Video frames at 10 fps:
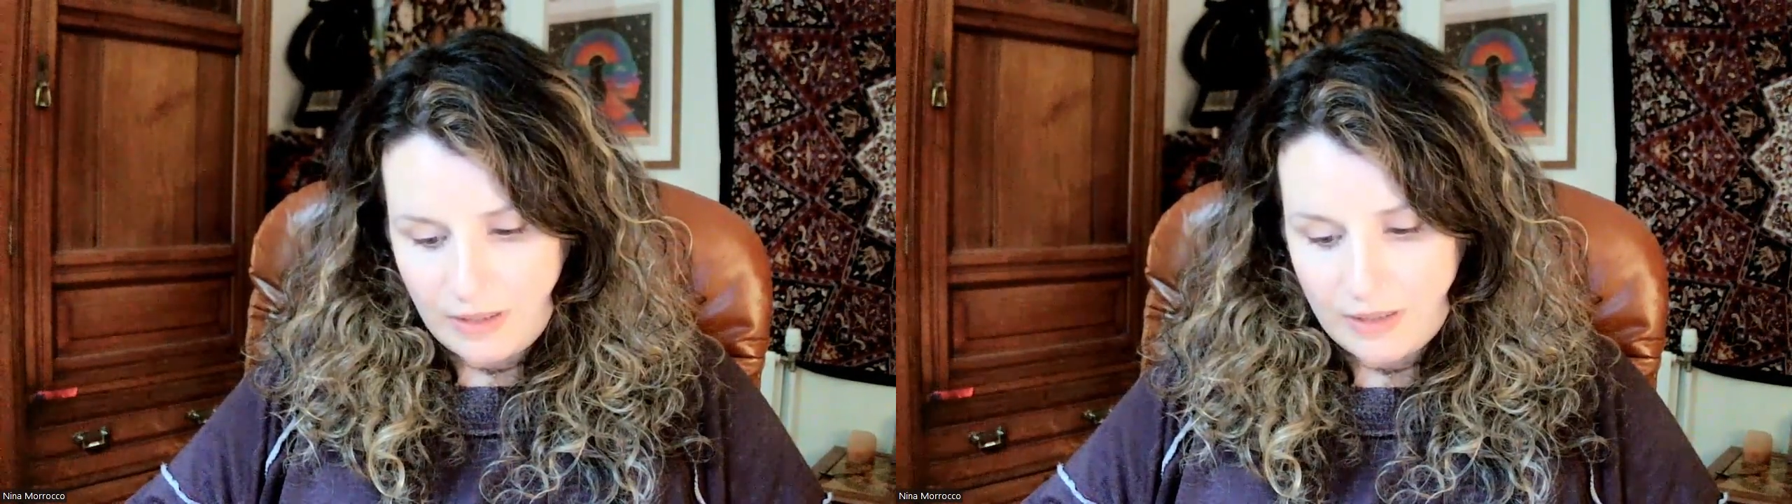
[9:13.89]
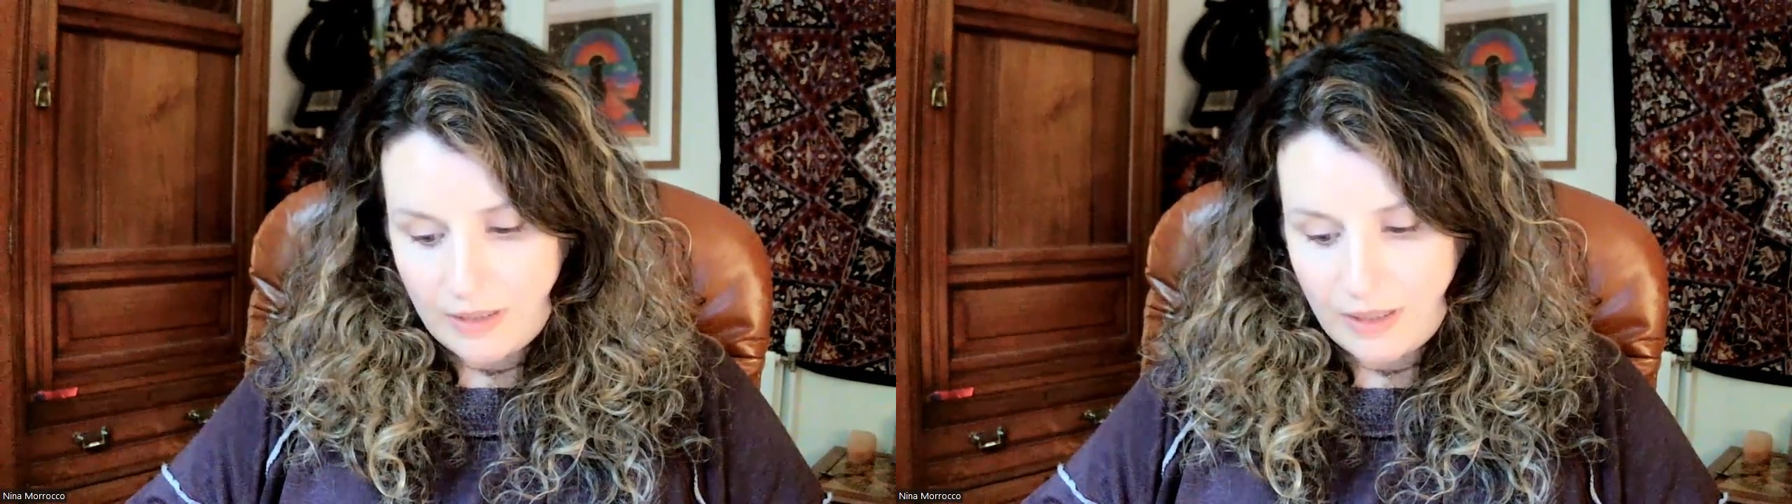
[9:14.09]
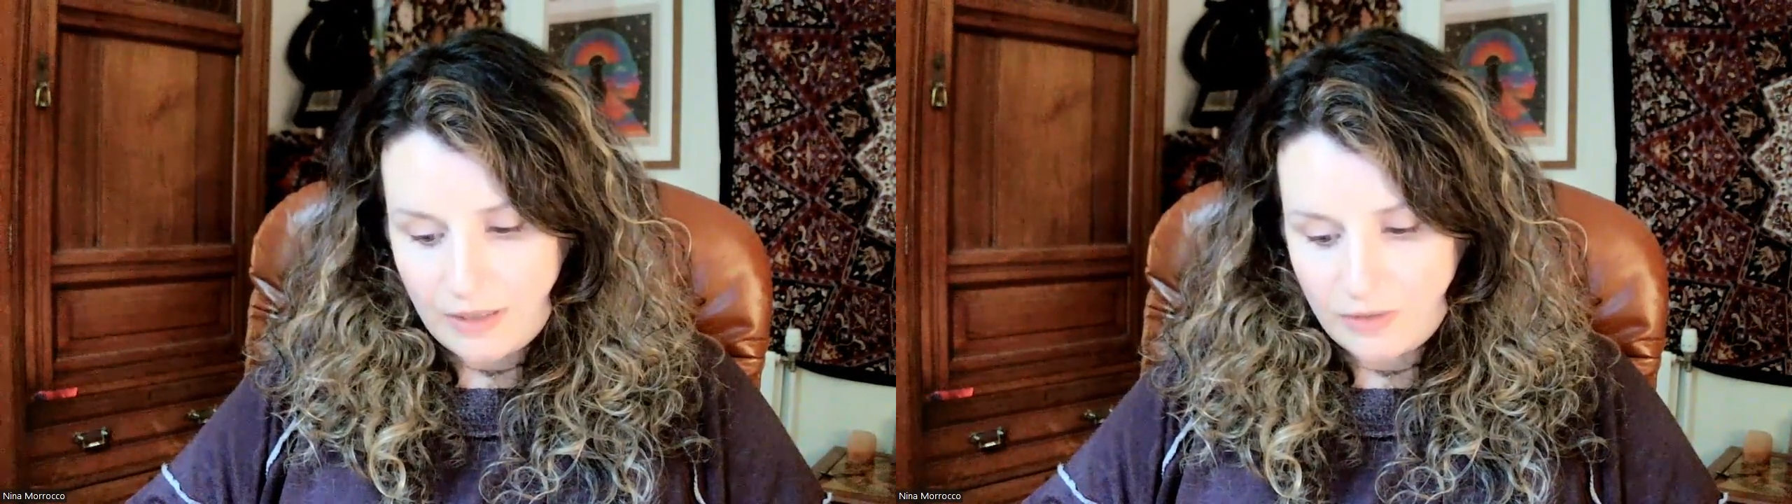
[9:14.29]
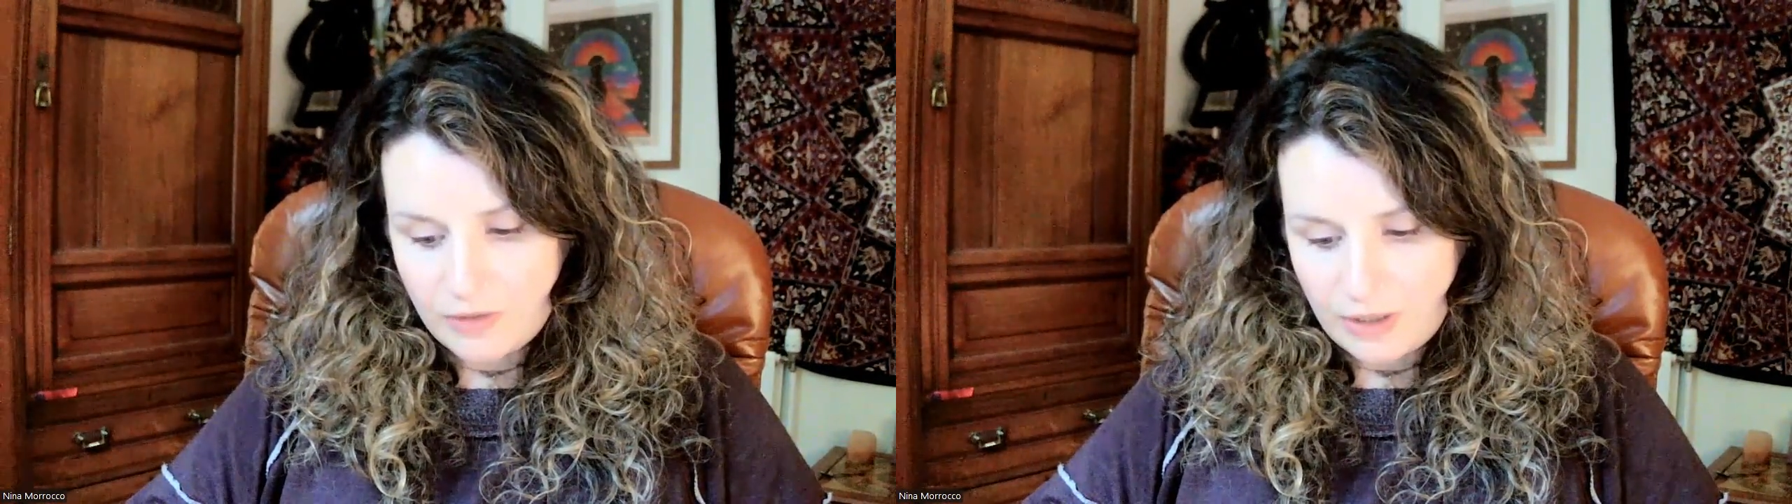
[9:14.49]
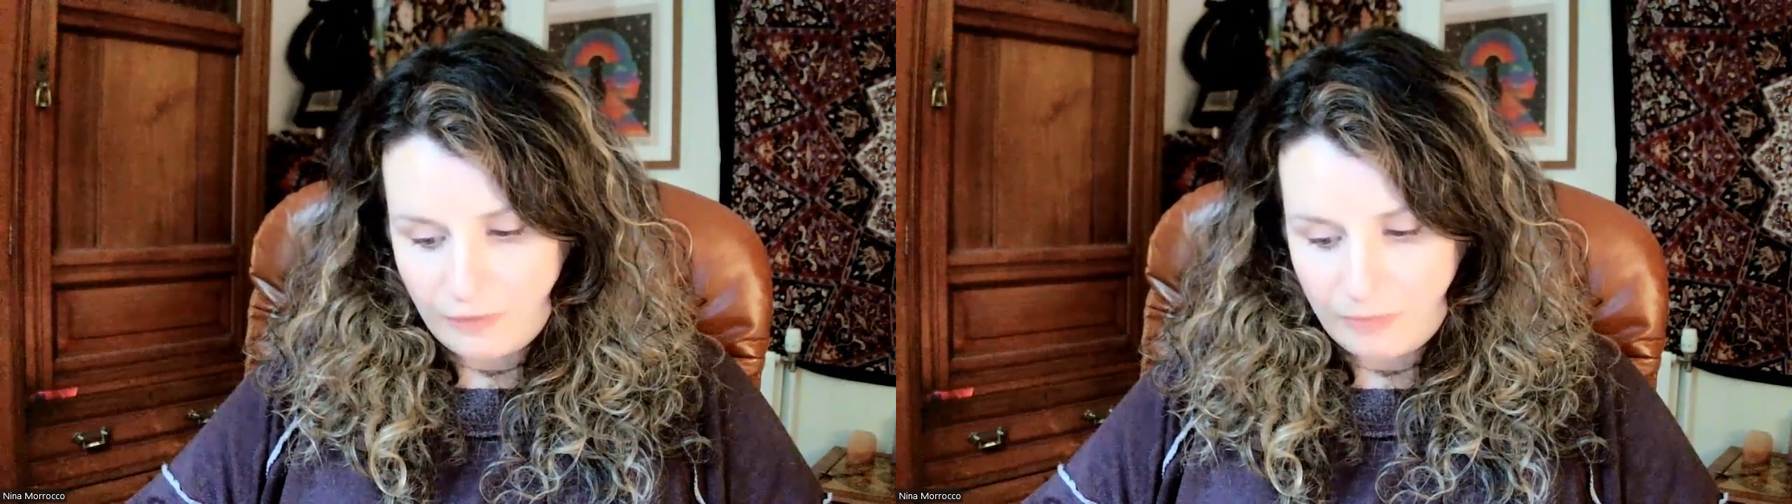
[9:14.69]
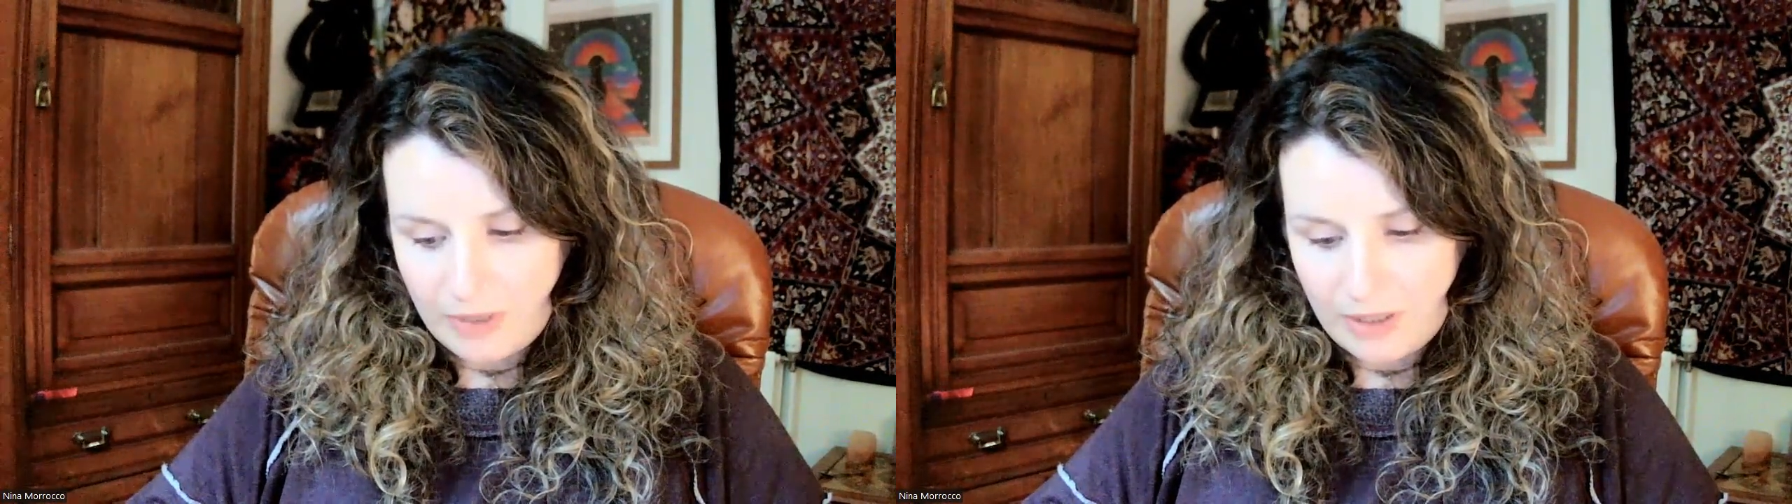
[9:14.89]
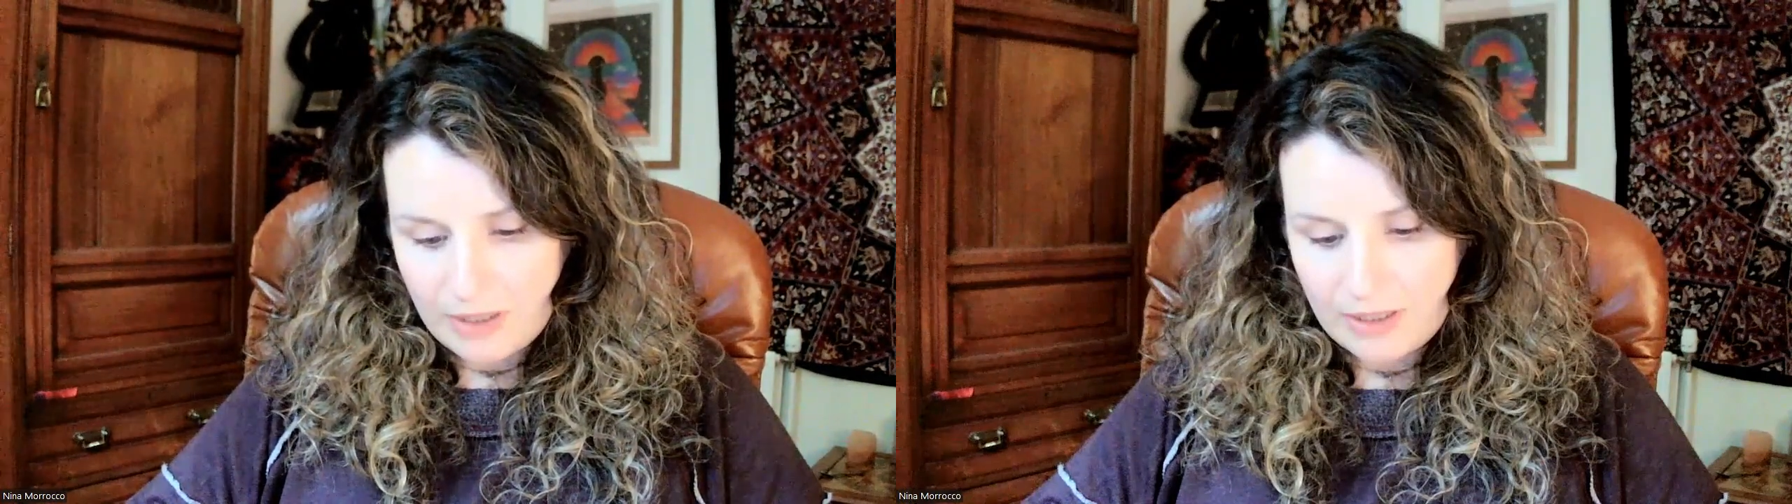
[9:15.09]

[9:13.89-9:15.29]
in the energy of being